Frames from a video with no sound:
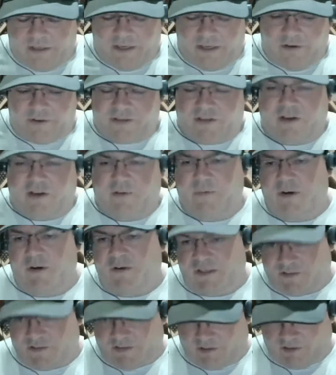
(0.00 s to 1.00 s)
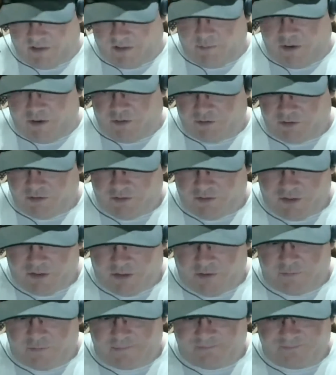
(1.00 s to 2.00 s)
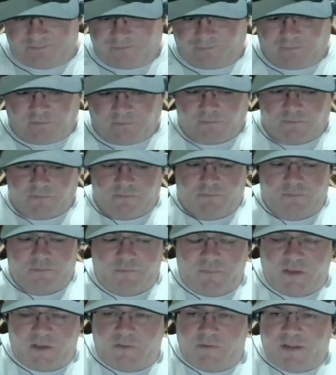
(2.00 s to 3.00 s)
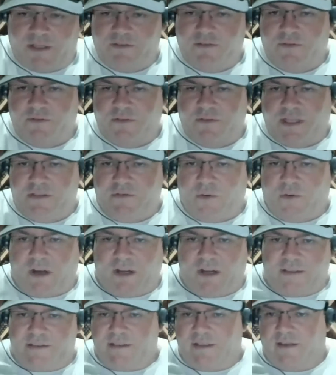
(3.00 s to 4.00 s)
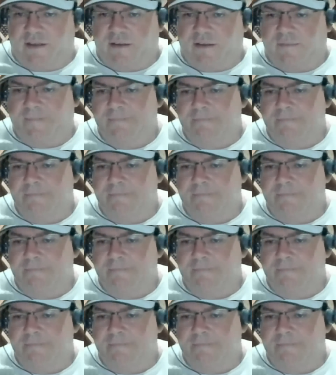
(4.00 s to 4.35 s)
know it's a community, it's a subculture, so Right. That's, that's why it's uh,